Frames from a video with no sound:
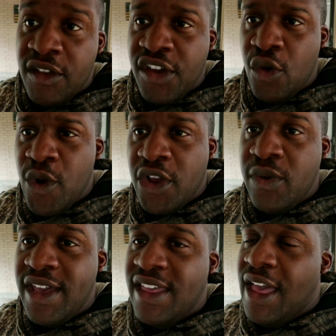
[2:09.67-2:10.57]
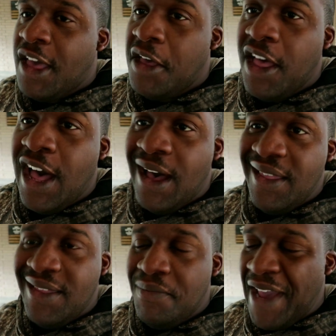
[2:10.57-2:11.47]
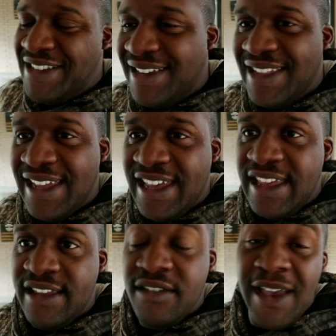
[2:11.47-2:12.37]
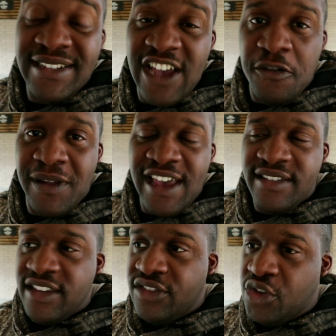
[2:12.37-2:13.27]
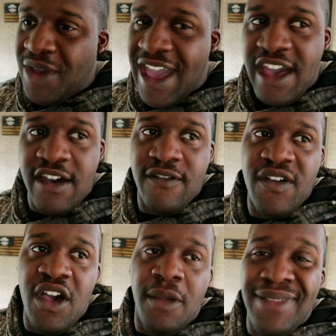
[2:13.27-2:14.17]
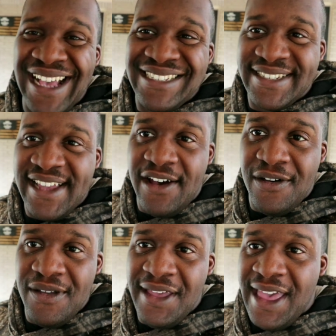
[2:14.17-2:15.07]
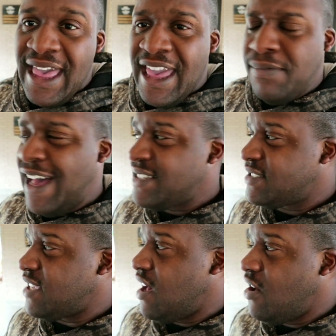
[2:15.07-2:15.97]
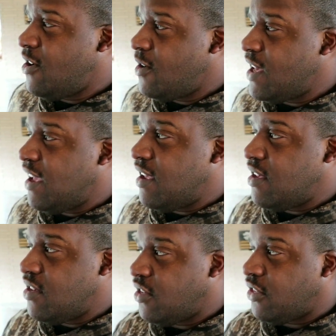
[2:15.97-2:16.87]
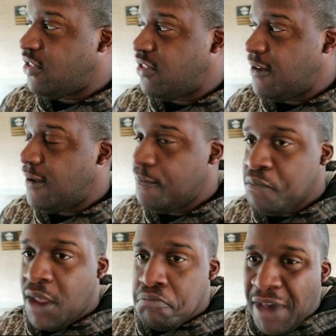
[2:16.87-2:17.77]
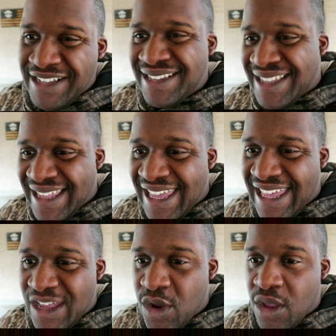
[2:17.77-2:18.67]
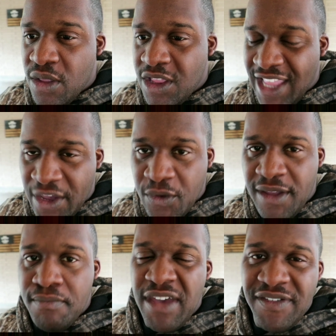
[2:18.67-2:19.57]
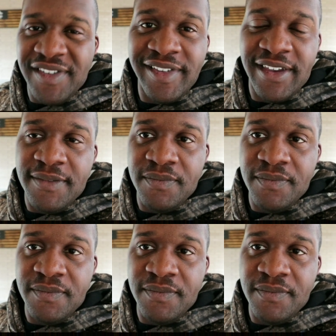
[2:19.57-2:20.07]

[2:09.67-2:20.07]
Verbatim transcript: So real quick, uh, basically to make soft plastics, you have plastisol. And plastisol is basically liquid PVC.